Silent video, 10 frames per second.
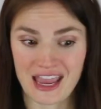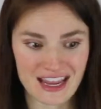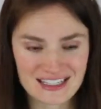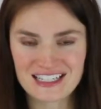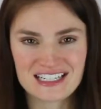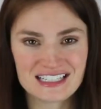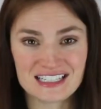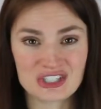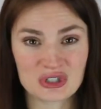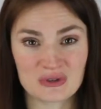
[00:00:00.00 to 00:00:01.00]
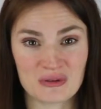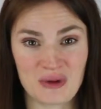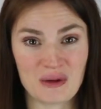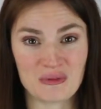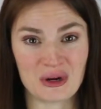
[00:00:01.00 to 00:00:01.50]
and easy to
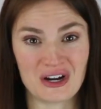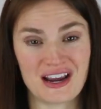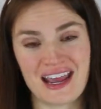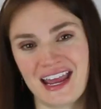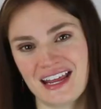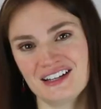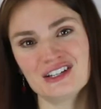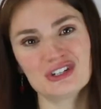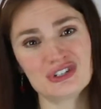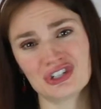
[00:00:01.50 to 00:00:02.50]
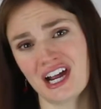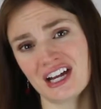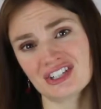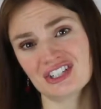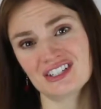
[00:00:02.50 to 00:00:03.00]
remember, and
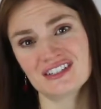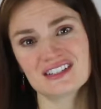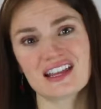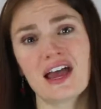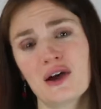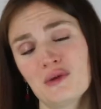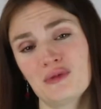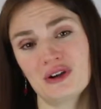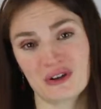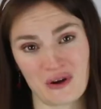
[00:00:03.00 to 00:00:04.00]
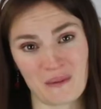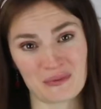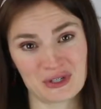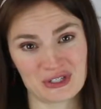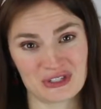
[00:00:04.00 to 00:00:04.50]
contractions help
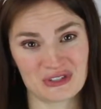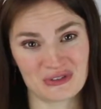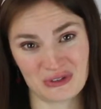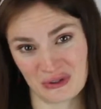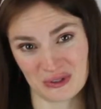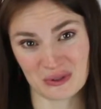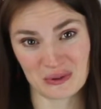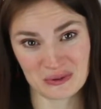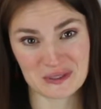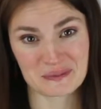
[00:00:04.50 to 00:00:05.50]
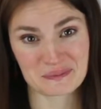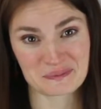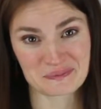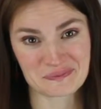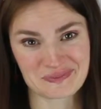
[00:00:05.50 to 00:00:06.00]
accomplish those goals.
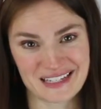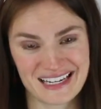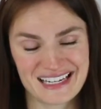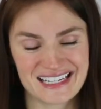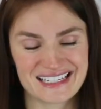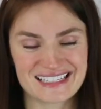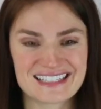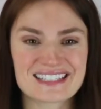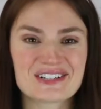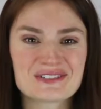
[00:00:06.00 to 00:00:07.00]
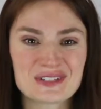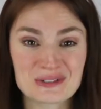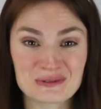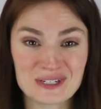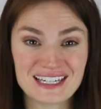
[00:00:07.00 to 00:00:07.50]
So
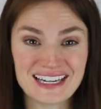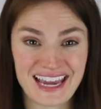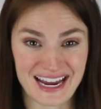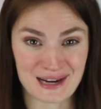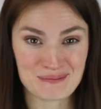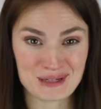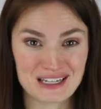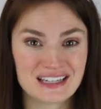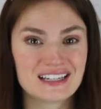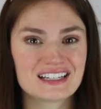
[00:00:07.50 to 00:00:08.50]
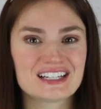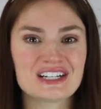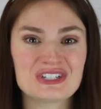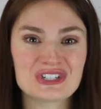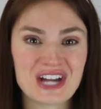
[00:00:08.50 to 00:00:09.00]
to recap,
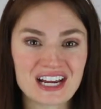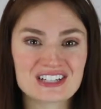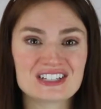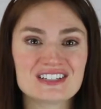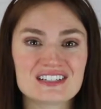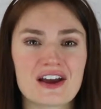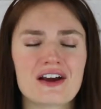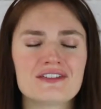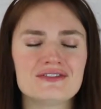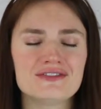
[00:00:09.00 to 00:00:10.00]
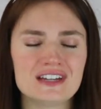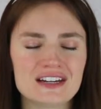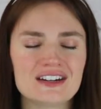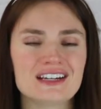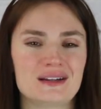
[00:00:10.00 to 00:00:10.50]
contractions are
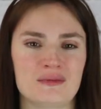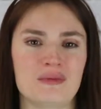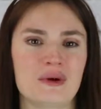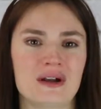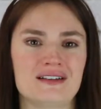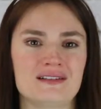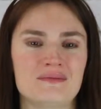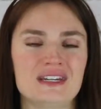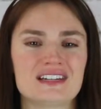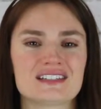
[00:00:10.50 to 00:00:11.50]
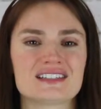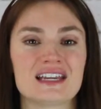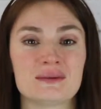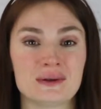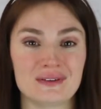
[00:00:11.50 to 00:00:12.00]
very important because
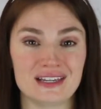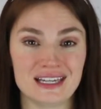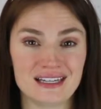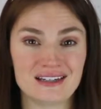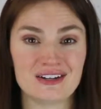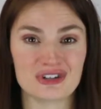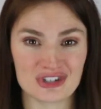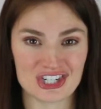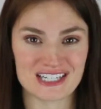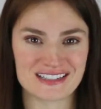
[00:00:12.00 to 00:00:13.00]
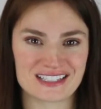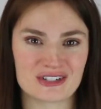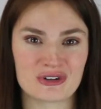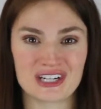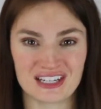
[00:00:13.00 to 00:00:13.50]
they will increase your